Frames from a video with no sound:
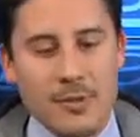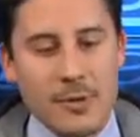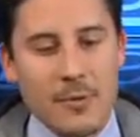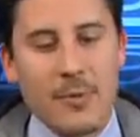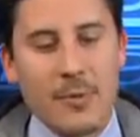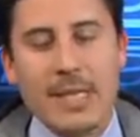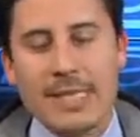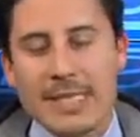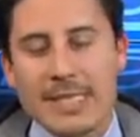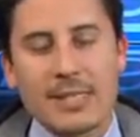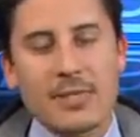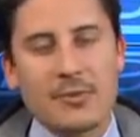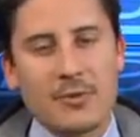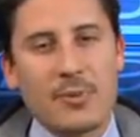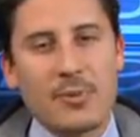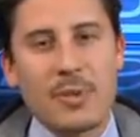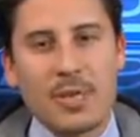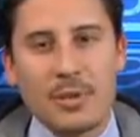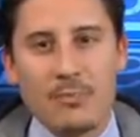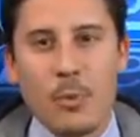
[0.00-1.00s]
So it's
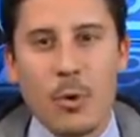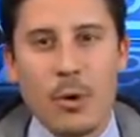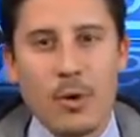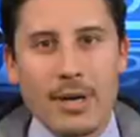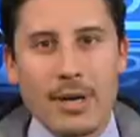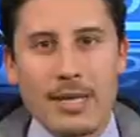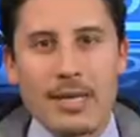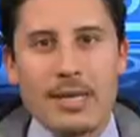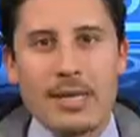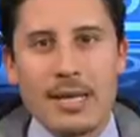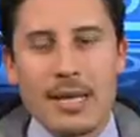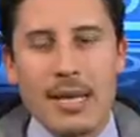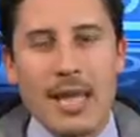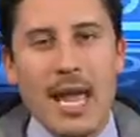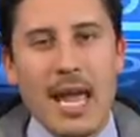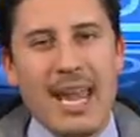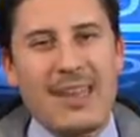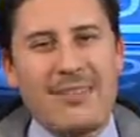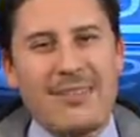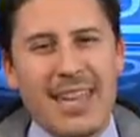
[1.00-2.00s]
extremely important,
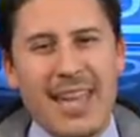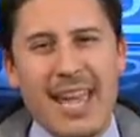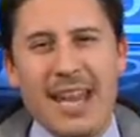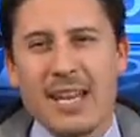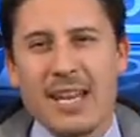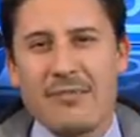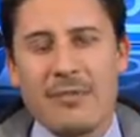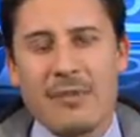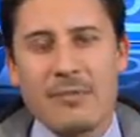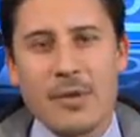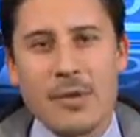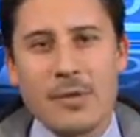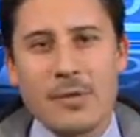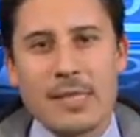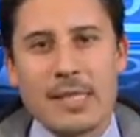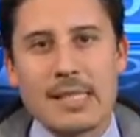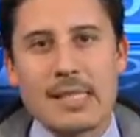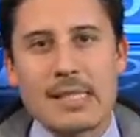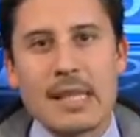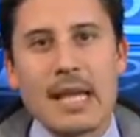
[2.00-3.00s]
and if a candidate
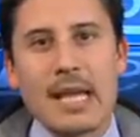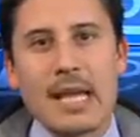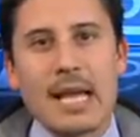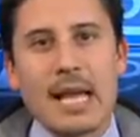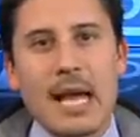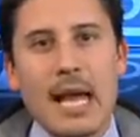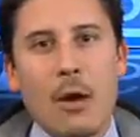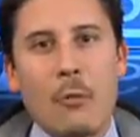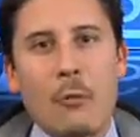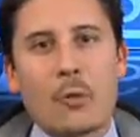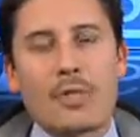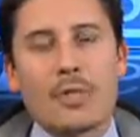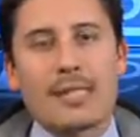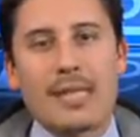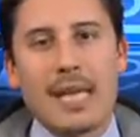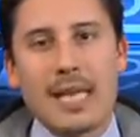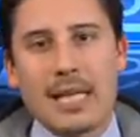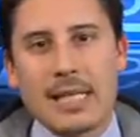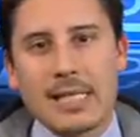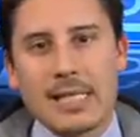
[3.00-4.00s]
refuses, I would
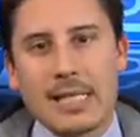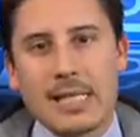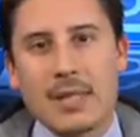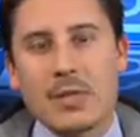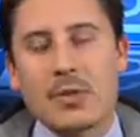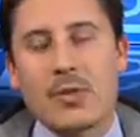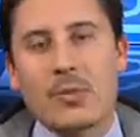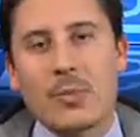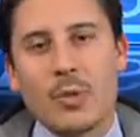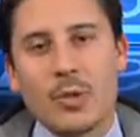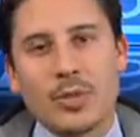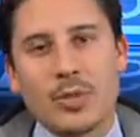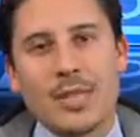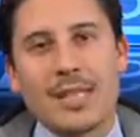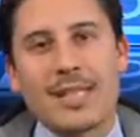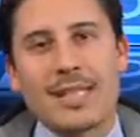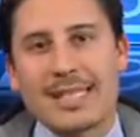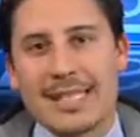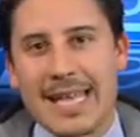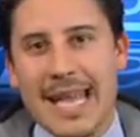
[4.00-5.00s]
say continue to push
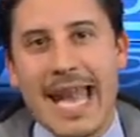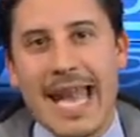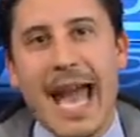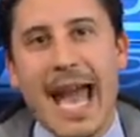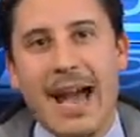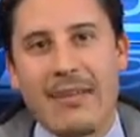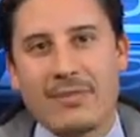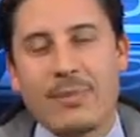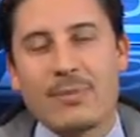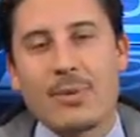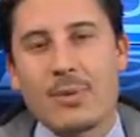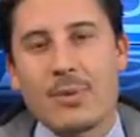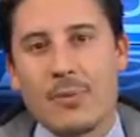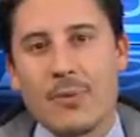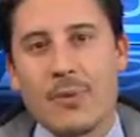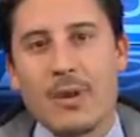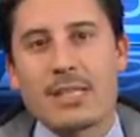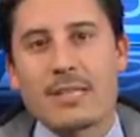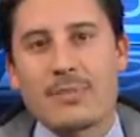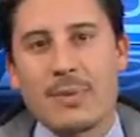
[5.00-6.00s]
it, because they have to be the
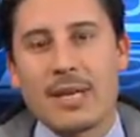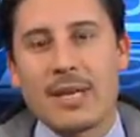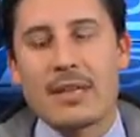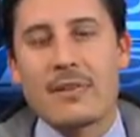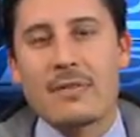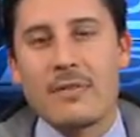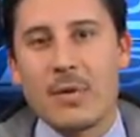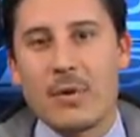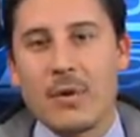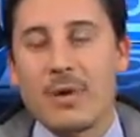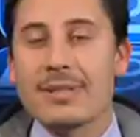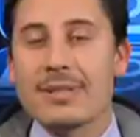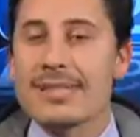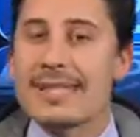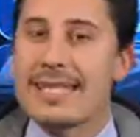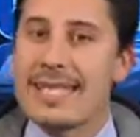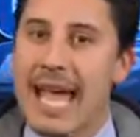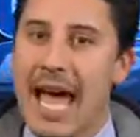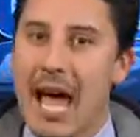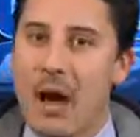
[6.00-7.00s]
ones making the phone
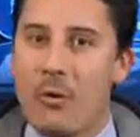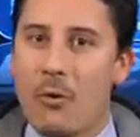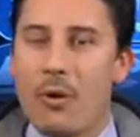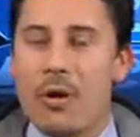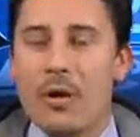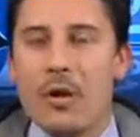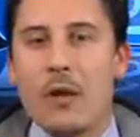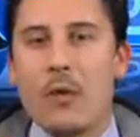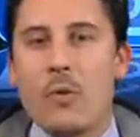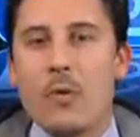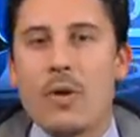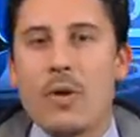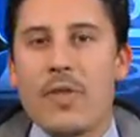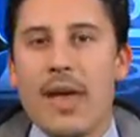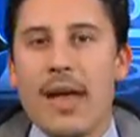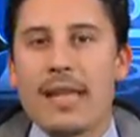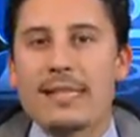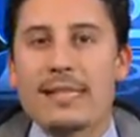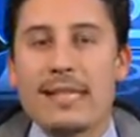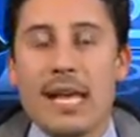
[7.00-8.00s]
calls. Now,
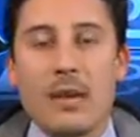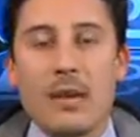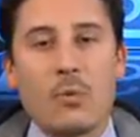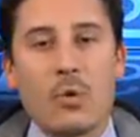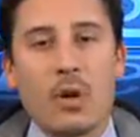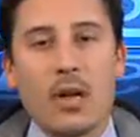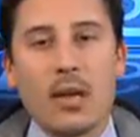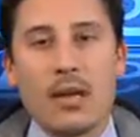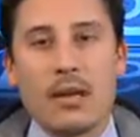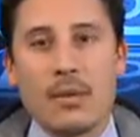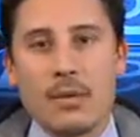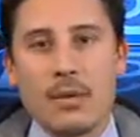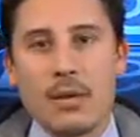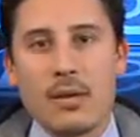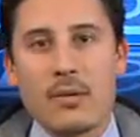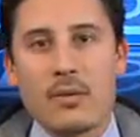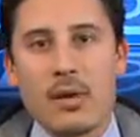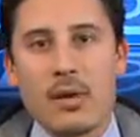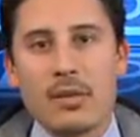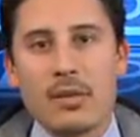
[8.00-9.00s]
with that said, we're gonna
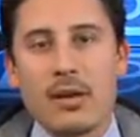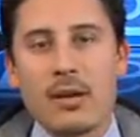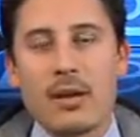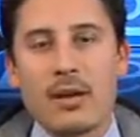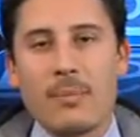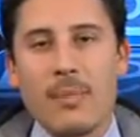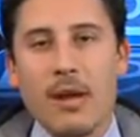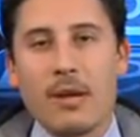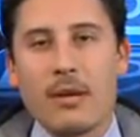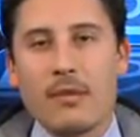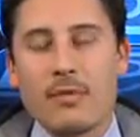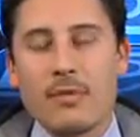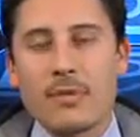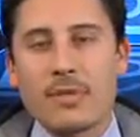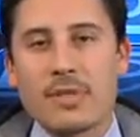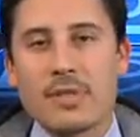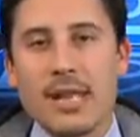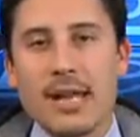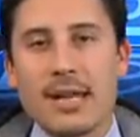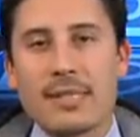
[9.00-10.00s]
talk about it in a
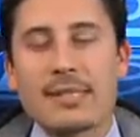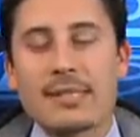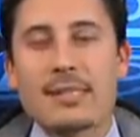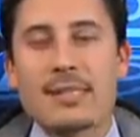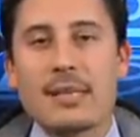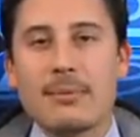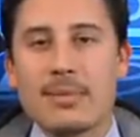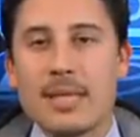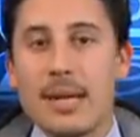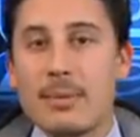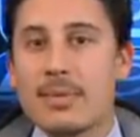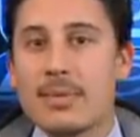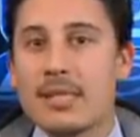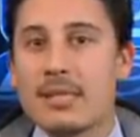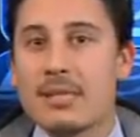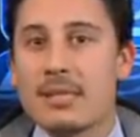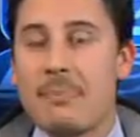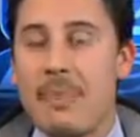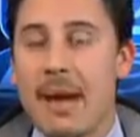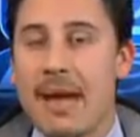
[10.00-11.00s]
few slides. Sometimes
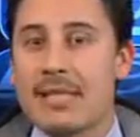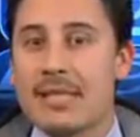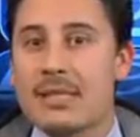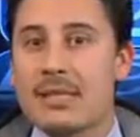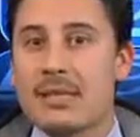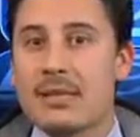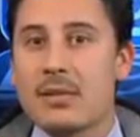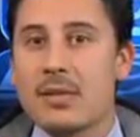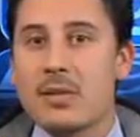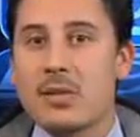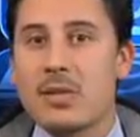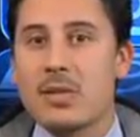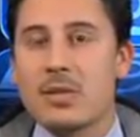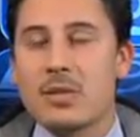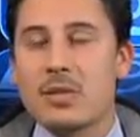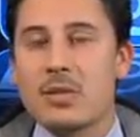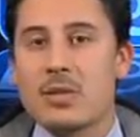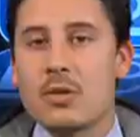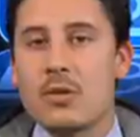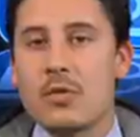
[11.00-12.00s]
it's best
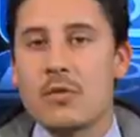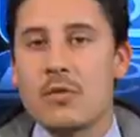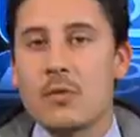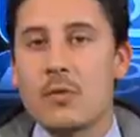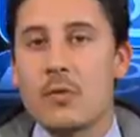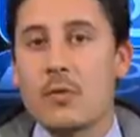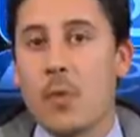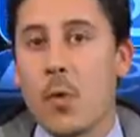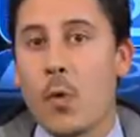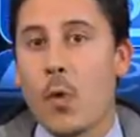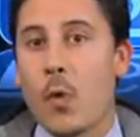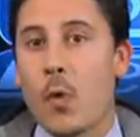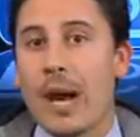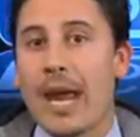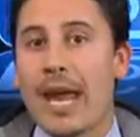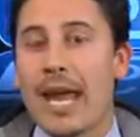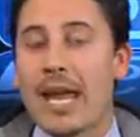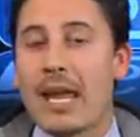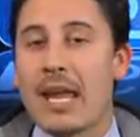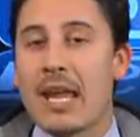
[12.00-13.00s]

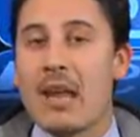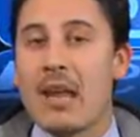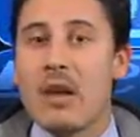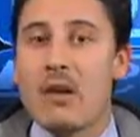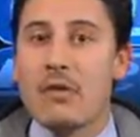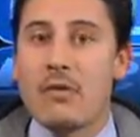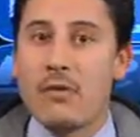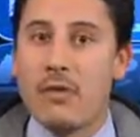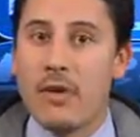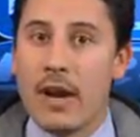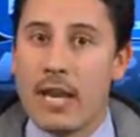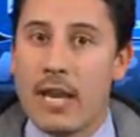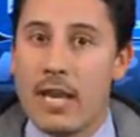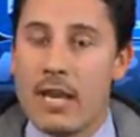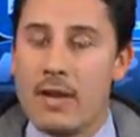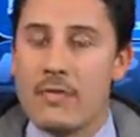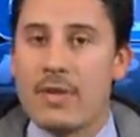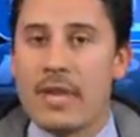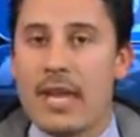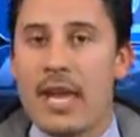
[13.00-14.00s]
for a
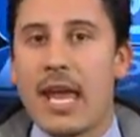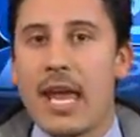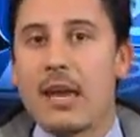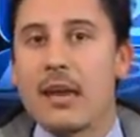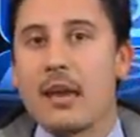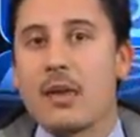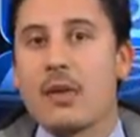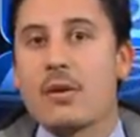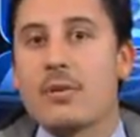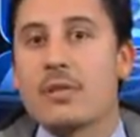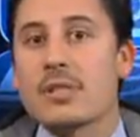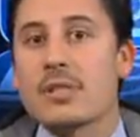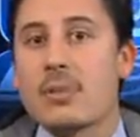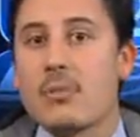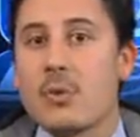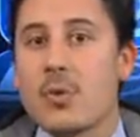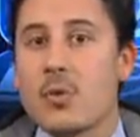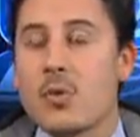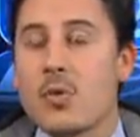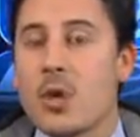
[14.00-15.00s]
friend of the candidate or
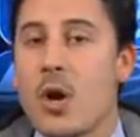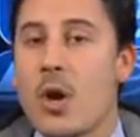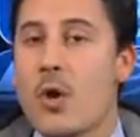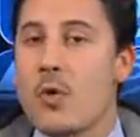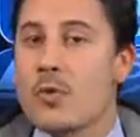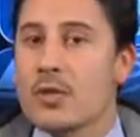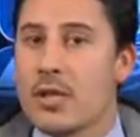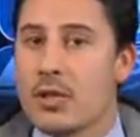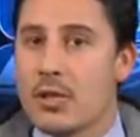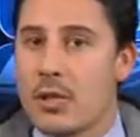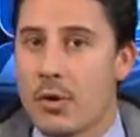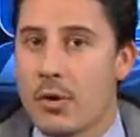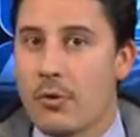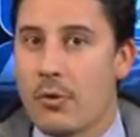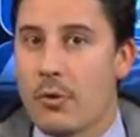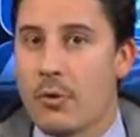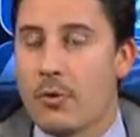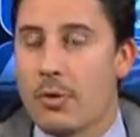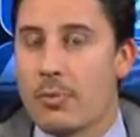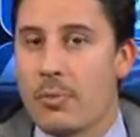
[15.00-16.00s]
someone who knows a
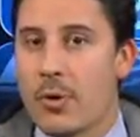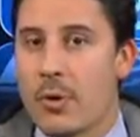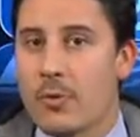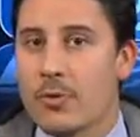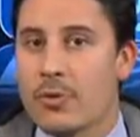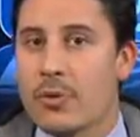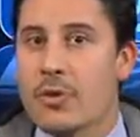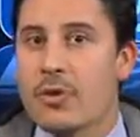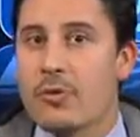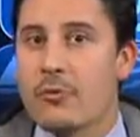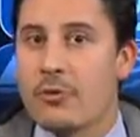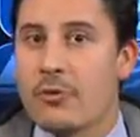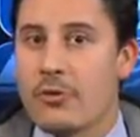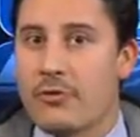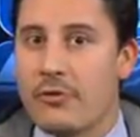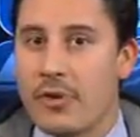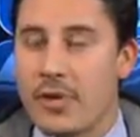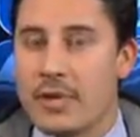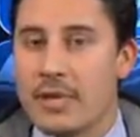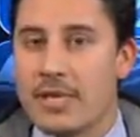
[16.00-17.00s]
donor to approach the
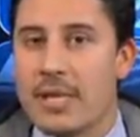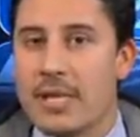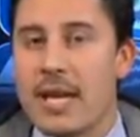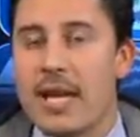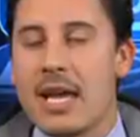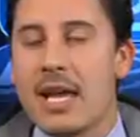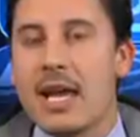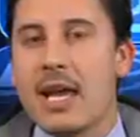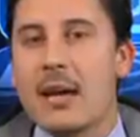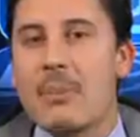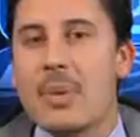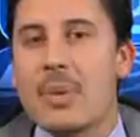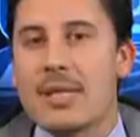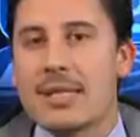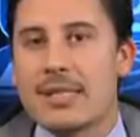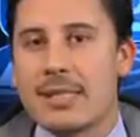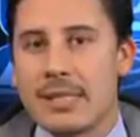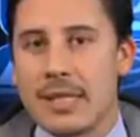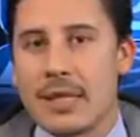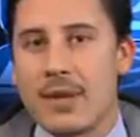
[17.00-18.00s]
donor first,
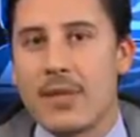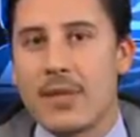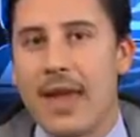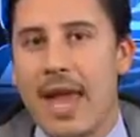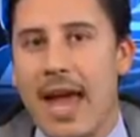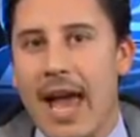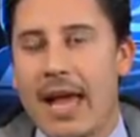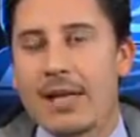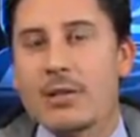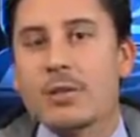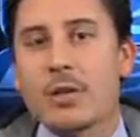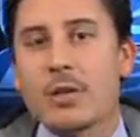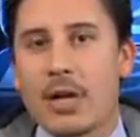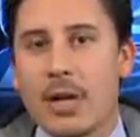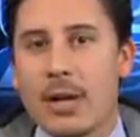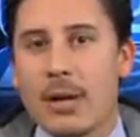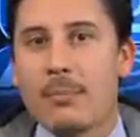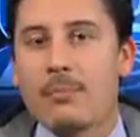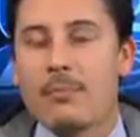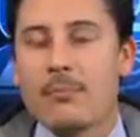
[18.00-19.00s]
but still the ask
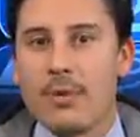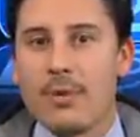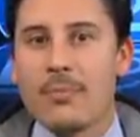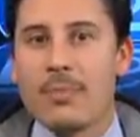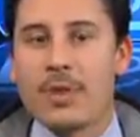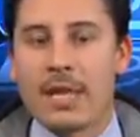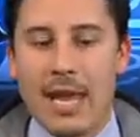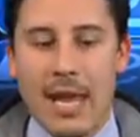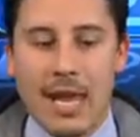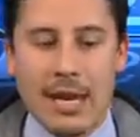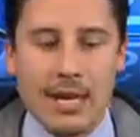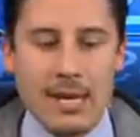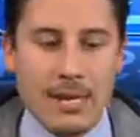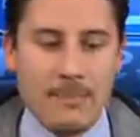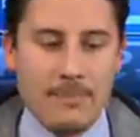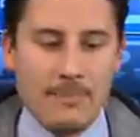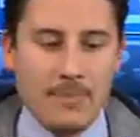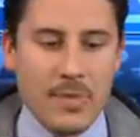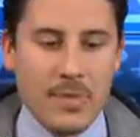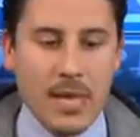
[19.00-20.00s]
should come from the
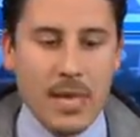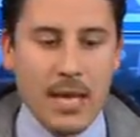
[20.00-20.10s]
candidate.